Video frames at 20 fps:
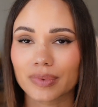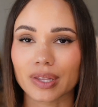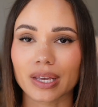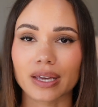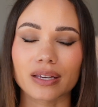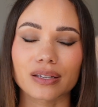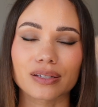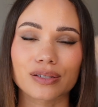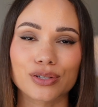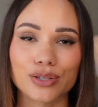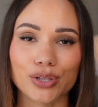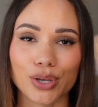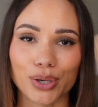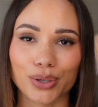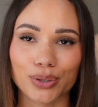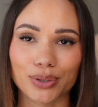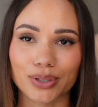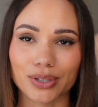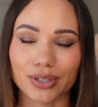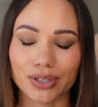it's
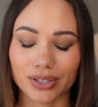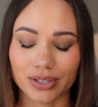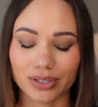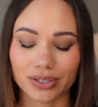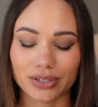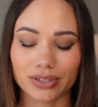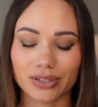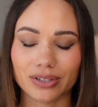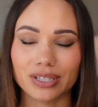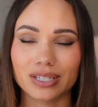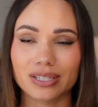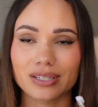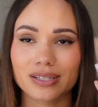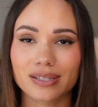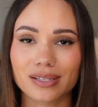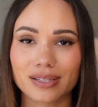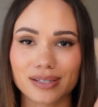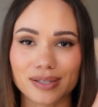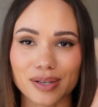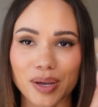so good. This
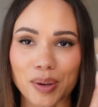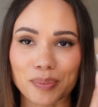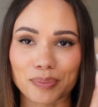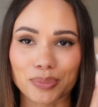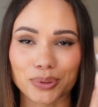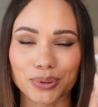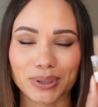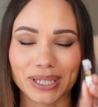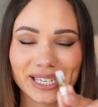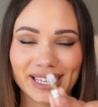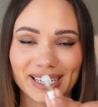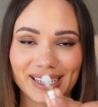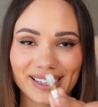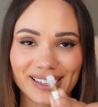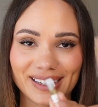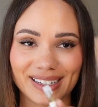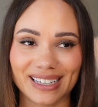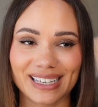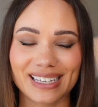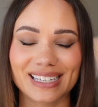is the sample
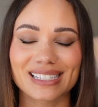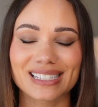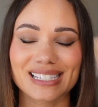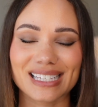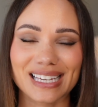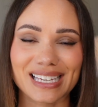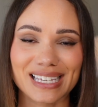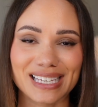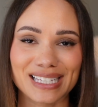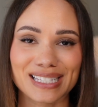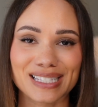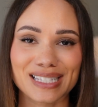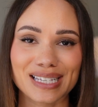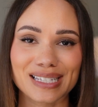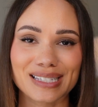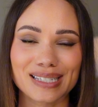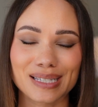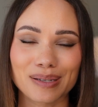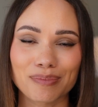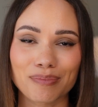here. It is
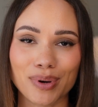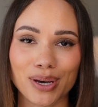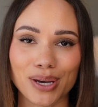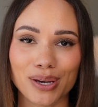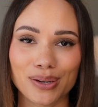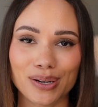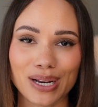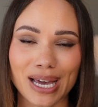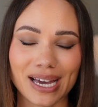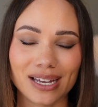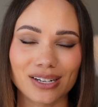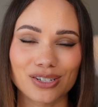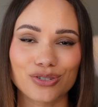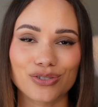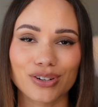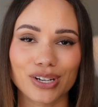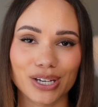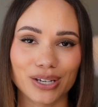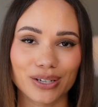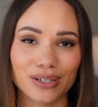Simone
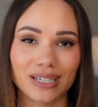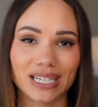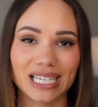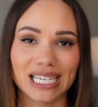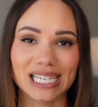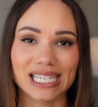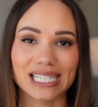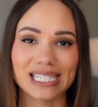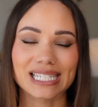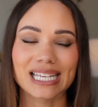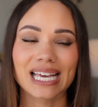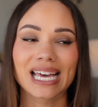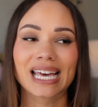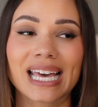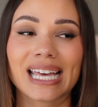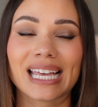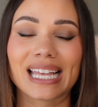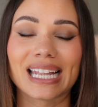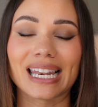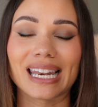Andreoli's
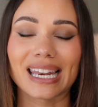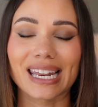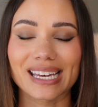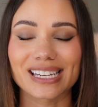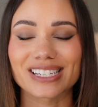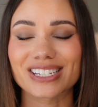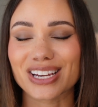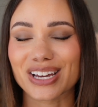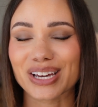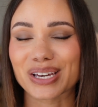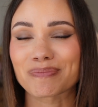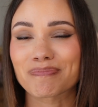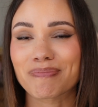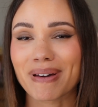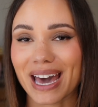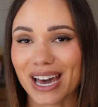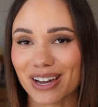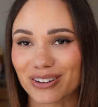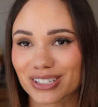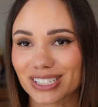Leisure in
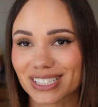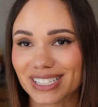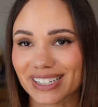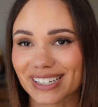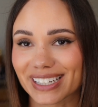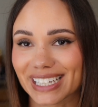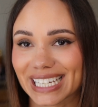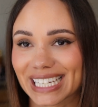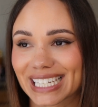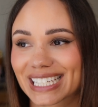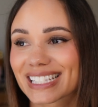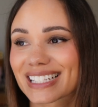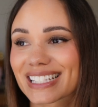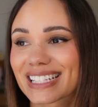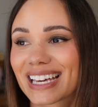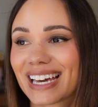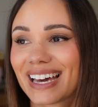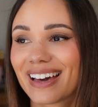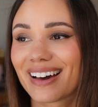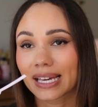Paradise.
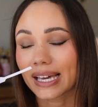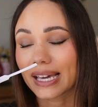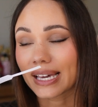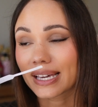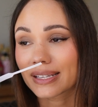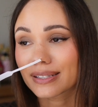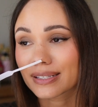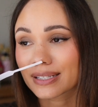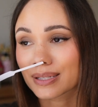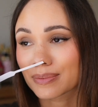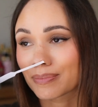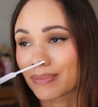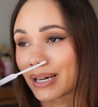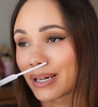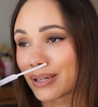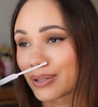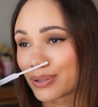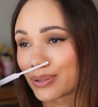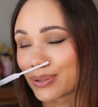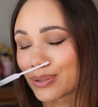It
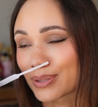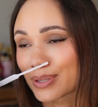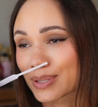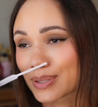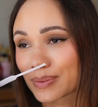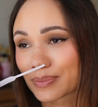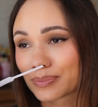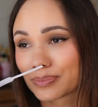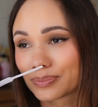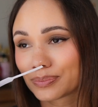smells